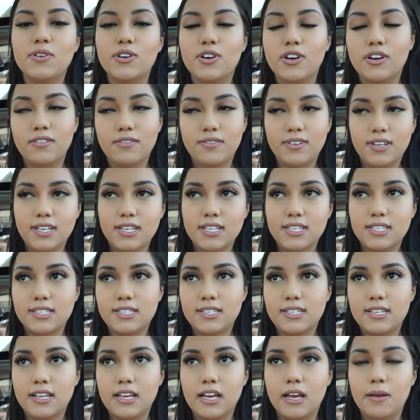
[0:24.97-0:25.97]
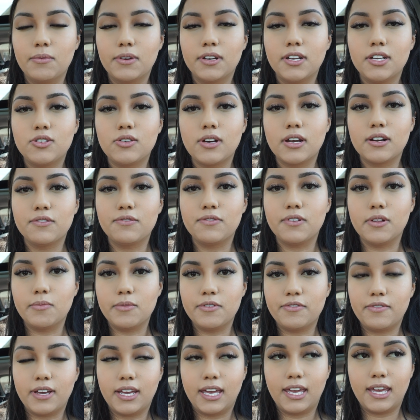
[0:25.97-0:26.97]
nervous. I'm gonna try to film
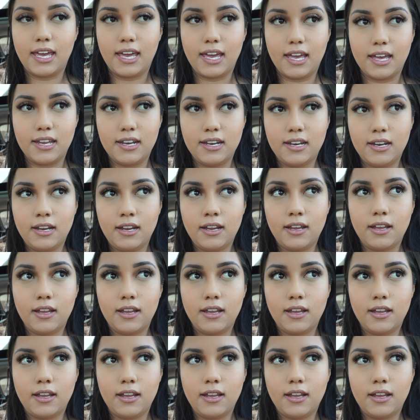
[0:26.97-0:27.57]
if I can,